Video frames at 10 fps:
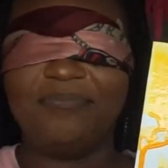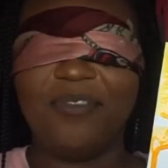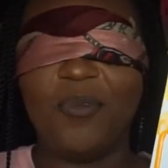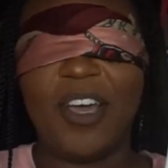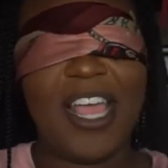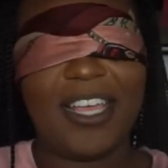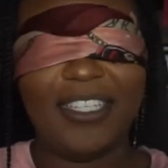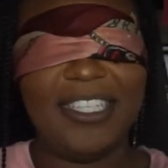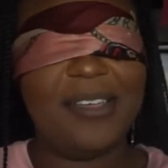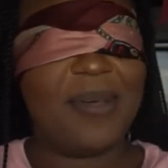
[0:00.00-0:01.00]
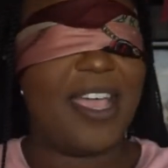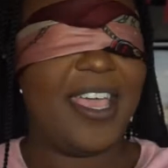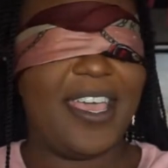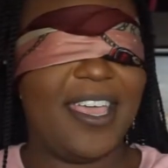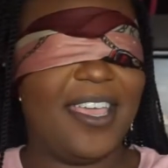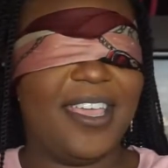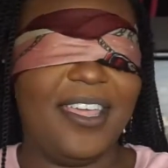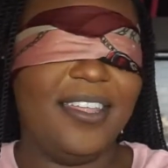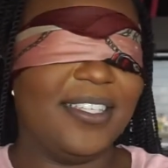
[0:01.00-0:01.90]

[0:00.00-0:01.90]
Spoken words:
From what I can see in my head, it looks